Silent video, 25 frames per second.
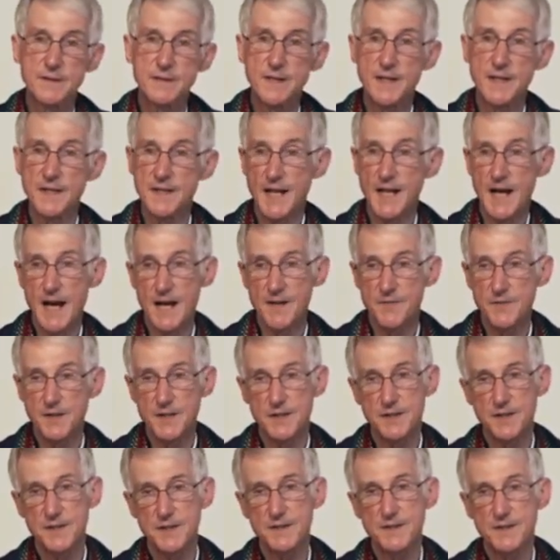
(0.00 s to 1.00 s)

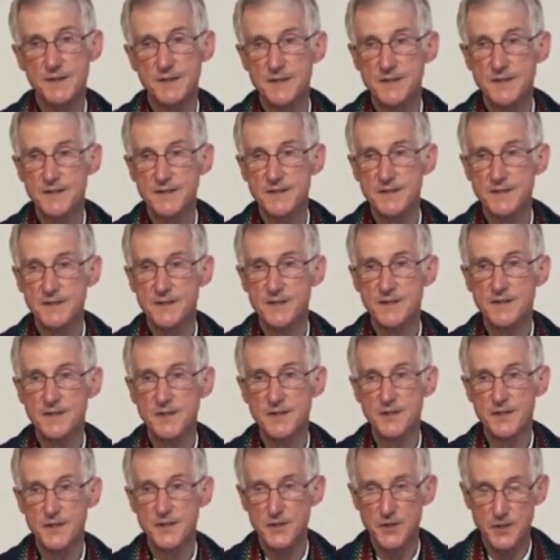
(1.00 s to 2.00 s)
enlivened,
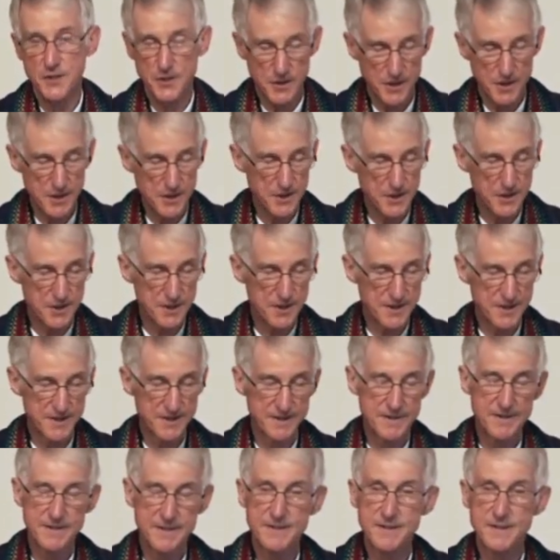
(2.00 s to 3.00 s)
nourished,
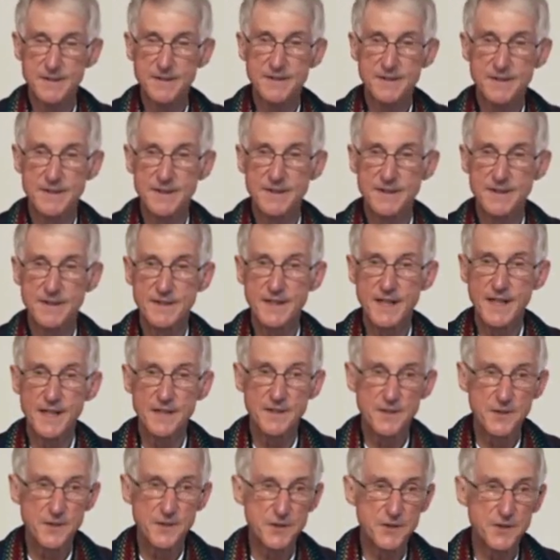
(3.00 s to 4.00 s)
and
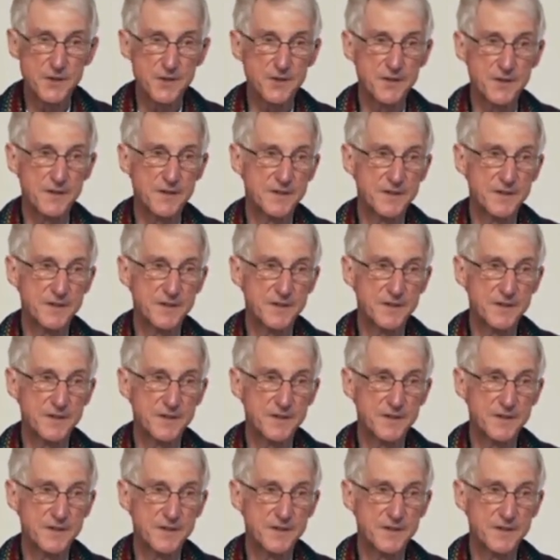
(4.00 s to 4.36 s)
nurtured.